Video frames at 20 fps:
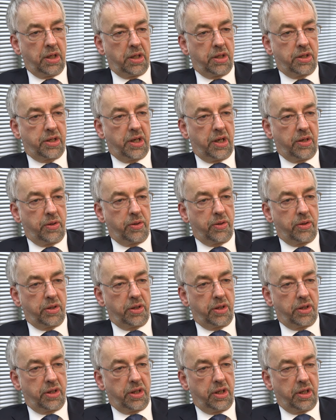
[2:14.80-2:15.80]
So
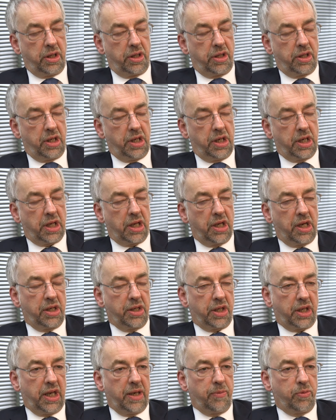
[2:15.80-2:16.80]
the, the
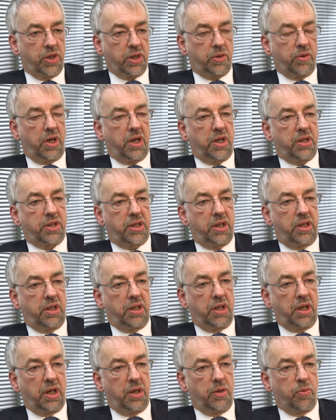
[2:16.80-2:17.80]
client came to us
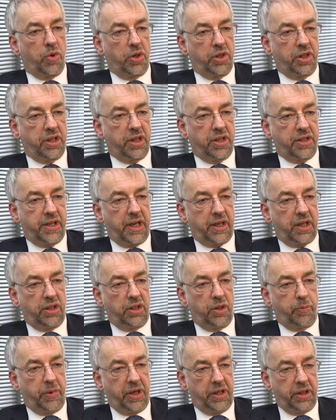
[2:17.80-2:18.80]
and, and wanted a second
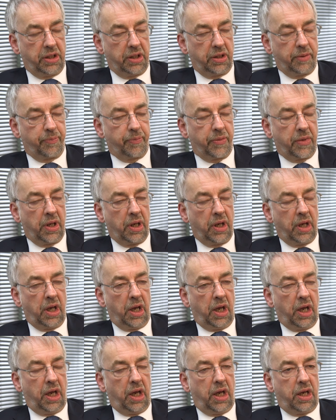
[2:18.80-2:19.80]
opinion,
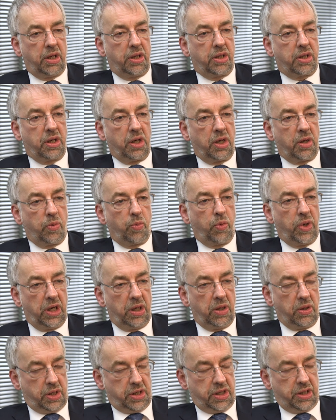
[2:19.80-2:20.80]
and we
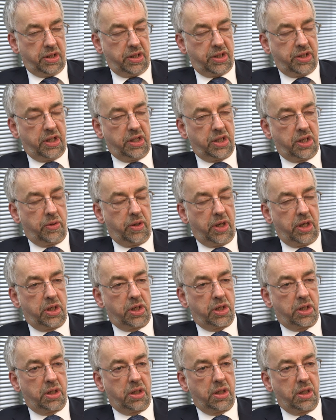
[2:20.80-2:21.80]
looked at the
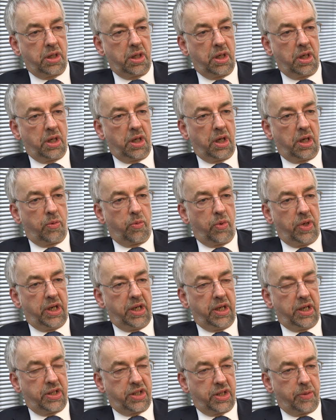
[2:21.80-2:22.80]
situation.
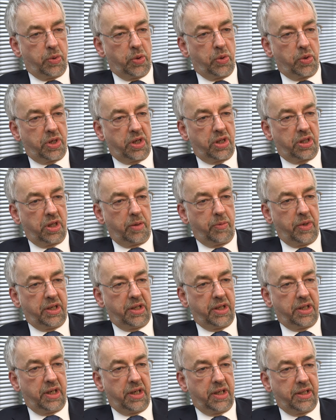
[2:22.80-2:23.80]
We supported them
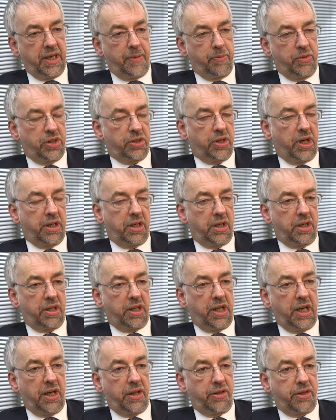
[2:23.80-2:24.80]
in demonstrating to
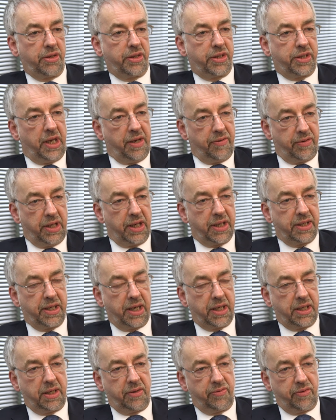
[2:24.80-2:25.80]
the Health and Safety
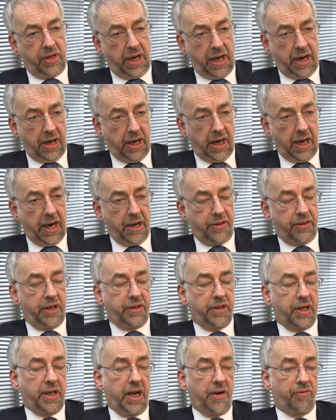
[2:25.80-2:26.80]
Executive how, how they'd
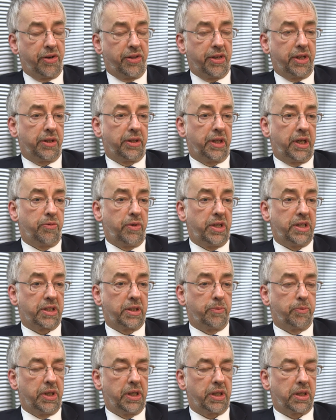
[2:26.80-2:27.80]
done everything they
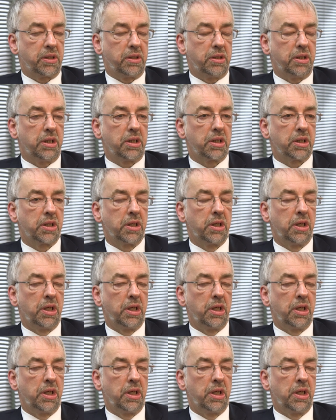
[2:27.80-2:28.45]
reasonably could,